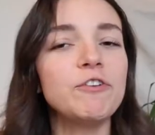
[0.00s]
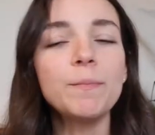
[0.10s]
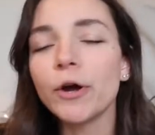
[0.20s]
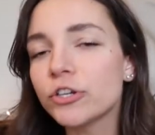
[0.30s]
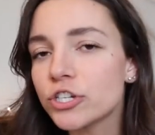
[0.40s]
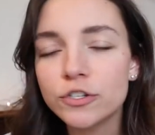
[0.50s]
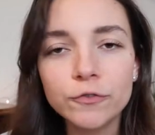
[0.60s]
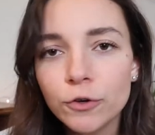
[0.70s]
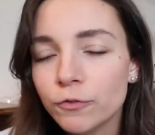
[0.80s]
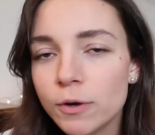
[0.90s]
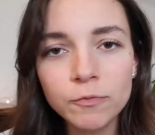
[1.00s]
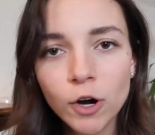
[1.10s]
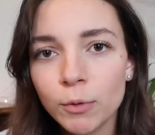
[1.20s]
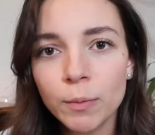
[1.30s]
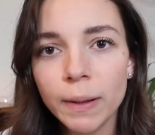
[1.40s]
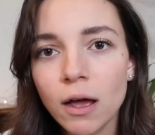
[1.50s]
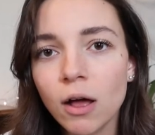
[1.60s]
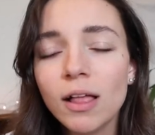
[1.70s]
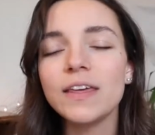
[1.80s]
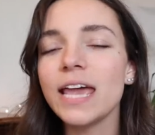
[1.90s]
If you purchase food from Farmer
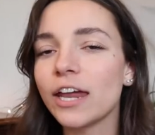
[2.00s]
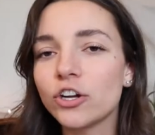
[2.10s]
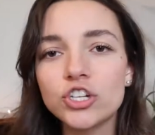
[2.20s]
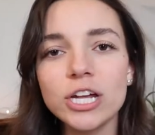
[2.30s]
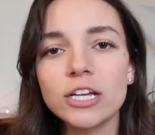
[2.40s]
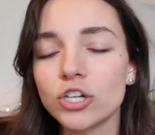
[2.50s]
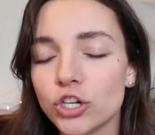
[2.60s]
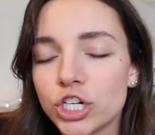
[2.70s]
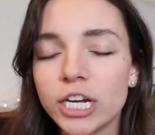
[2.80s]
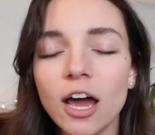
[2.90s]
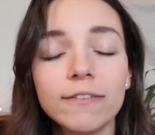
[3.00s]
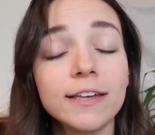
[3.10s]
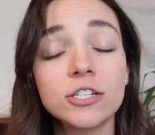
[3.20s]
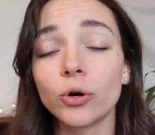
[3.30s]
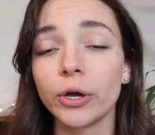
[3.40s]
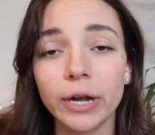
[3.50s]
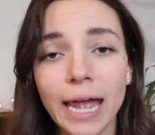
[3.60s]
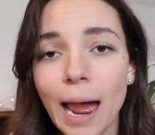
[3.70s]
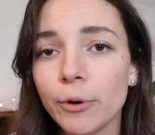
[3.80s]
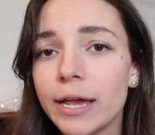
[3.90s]
Bill, the energy exertion of his Toyota
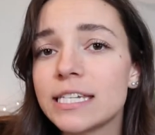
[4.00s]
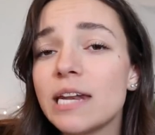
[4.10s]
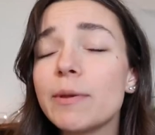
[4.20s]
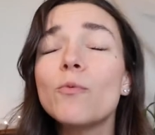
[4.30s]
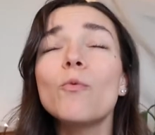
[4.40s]
Camry is gonna be